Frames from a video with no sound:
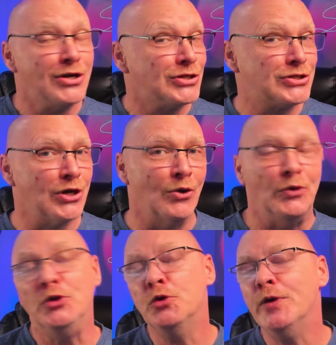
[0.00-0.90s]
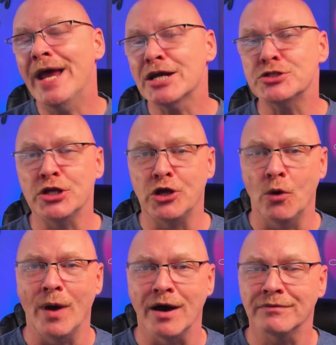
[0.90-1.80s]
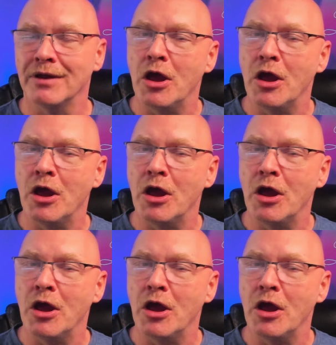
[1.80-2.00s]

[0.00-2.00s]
So you could actually go out,